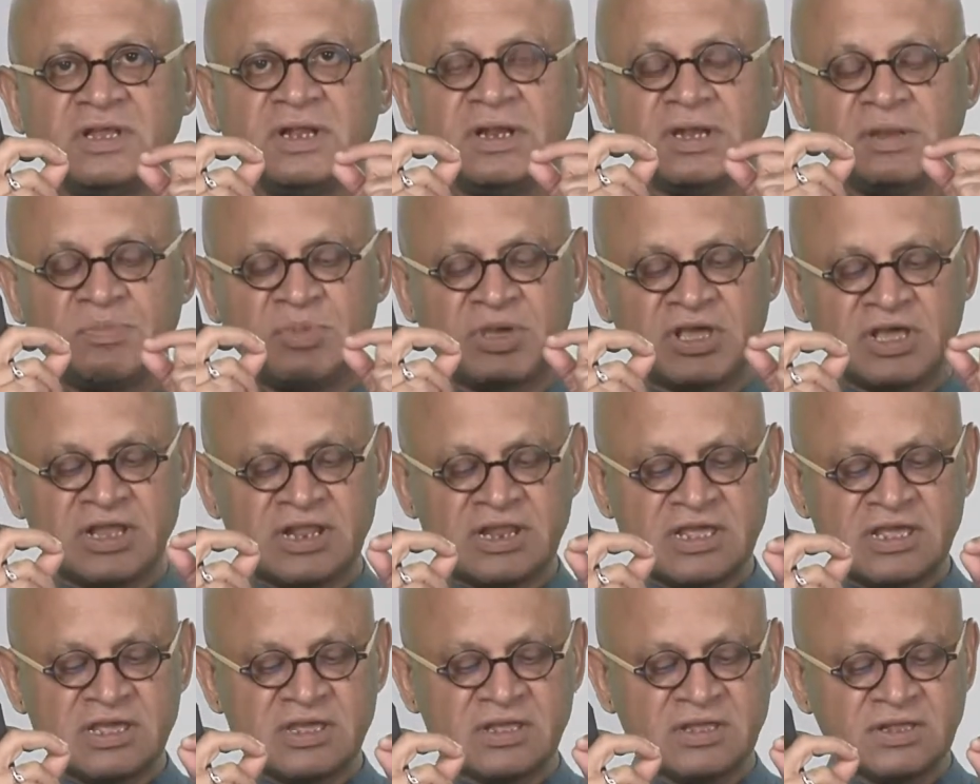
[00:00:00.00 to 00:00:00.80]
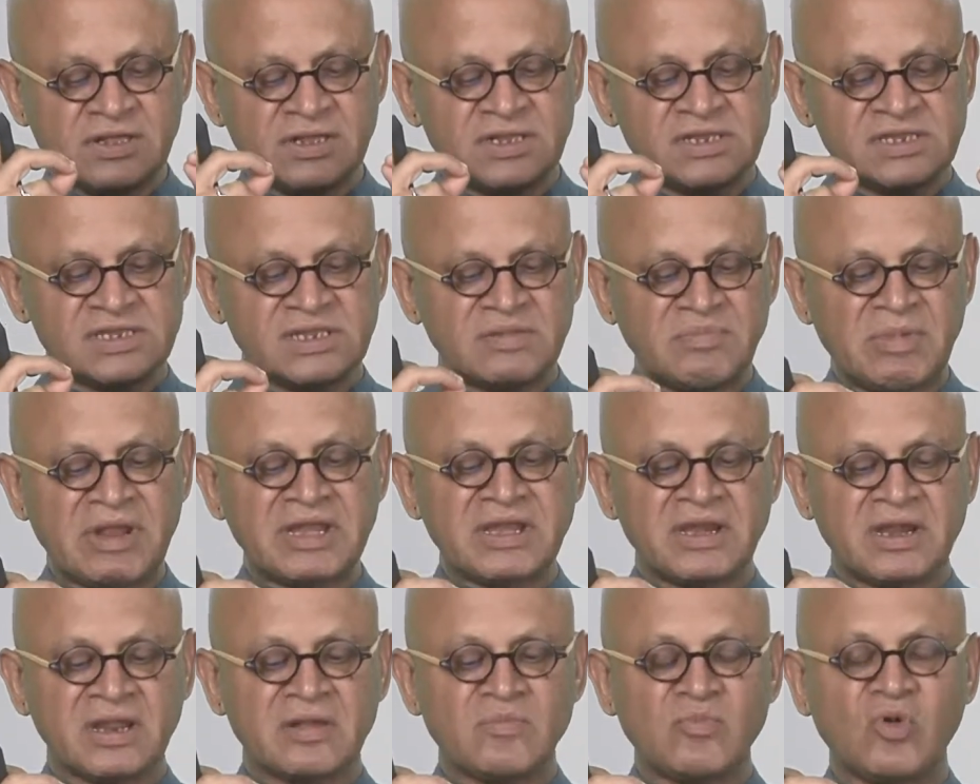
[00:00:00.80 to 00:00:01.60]
Typically,
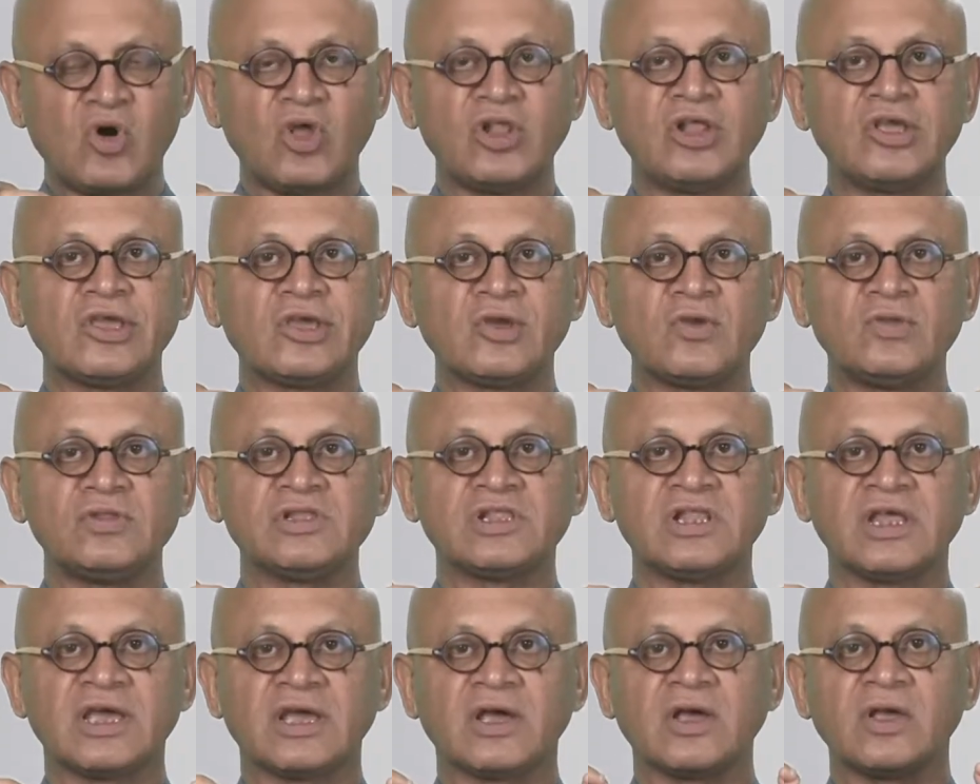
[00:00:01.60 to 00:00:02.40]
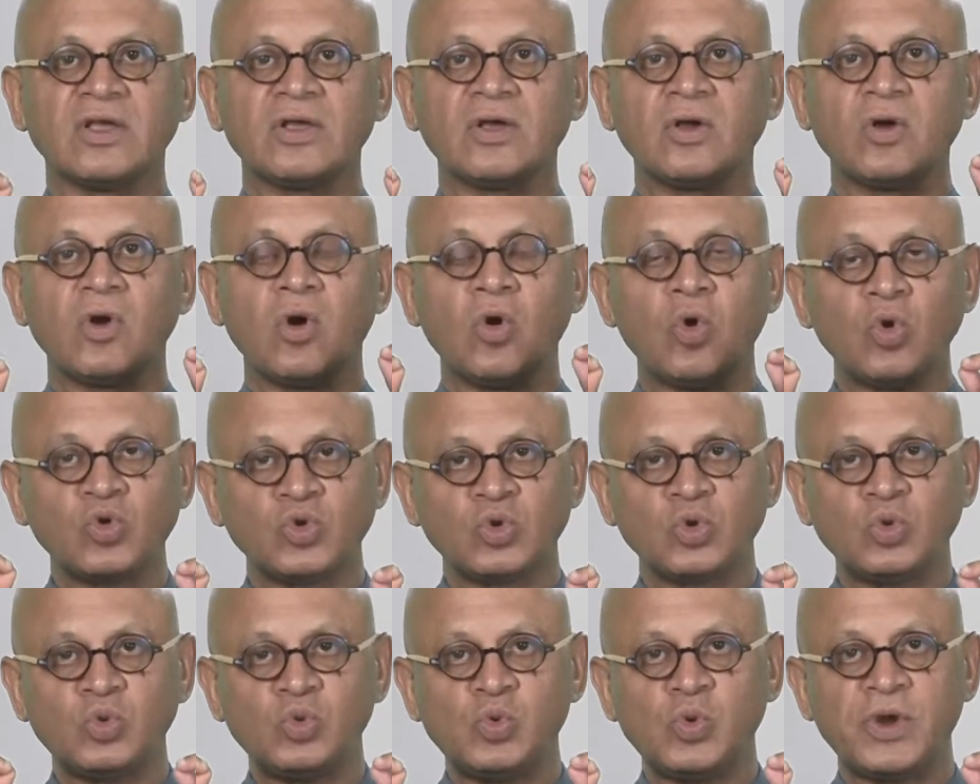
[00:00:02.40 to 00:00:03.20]
symmetric molecules like
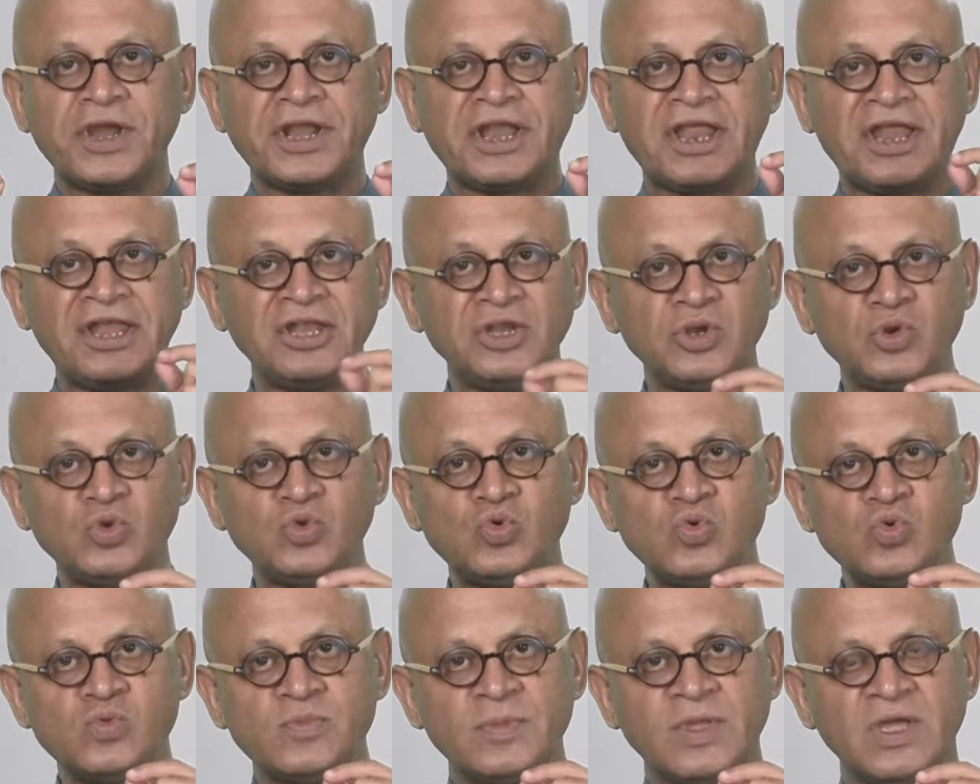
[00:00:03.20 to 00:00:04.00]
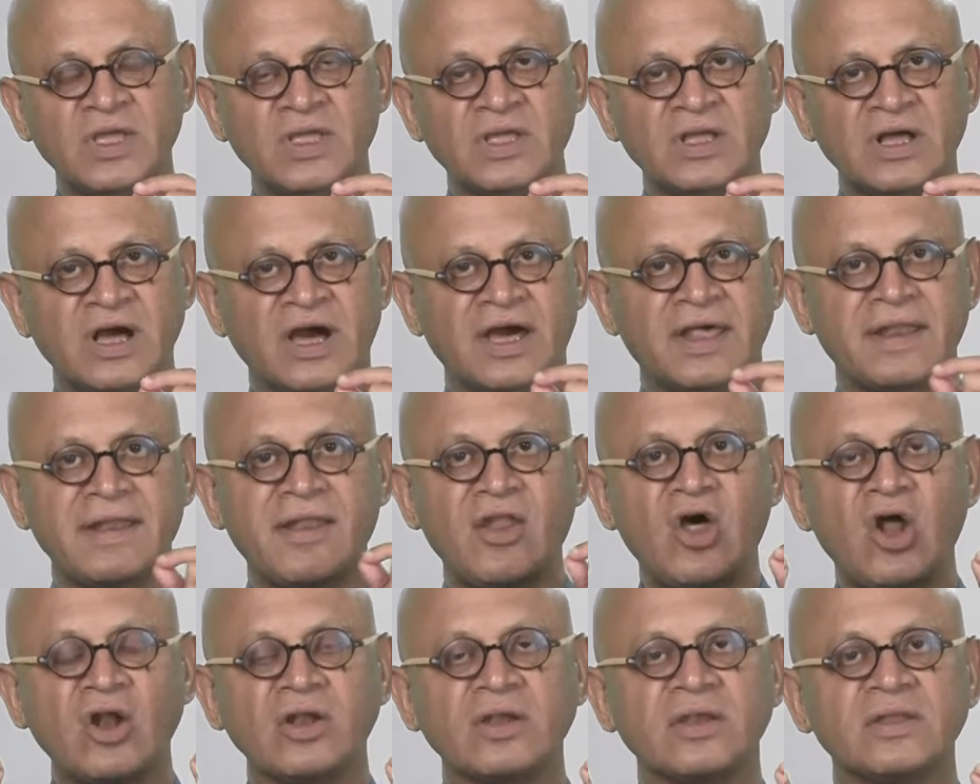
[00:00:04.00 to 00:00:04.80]
O2 and N2 are
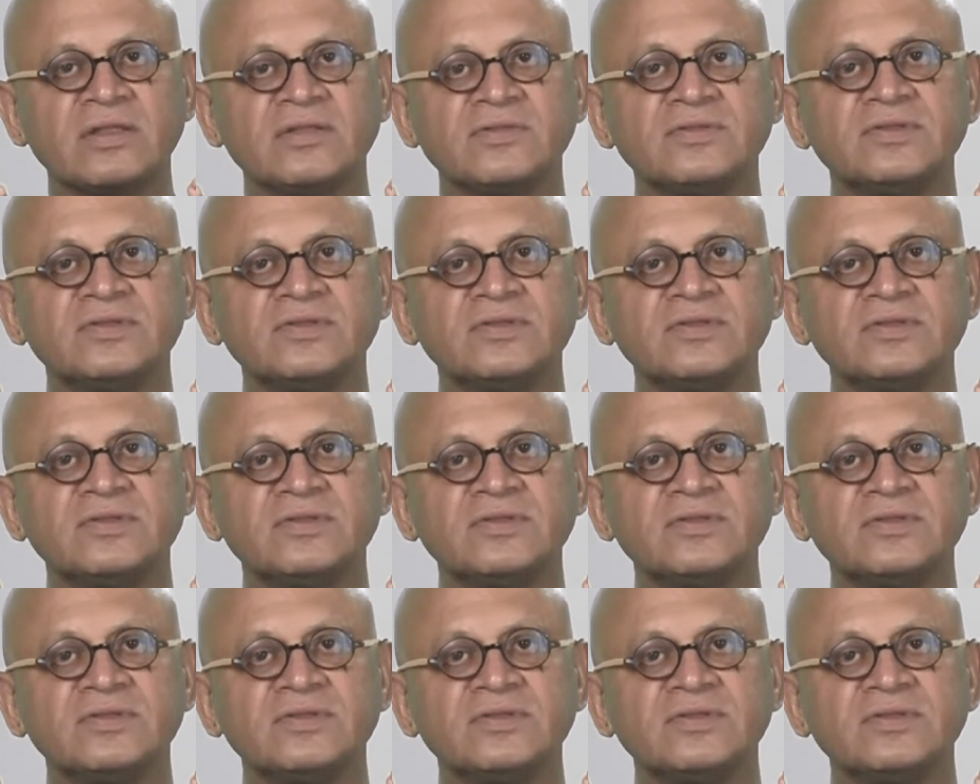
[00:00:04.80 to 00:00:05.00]
not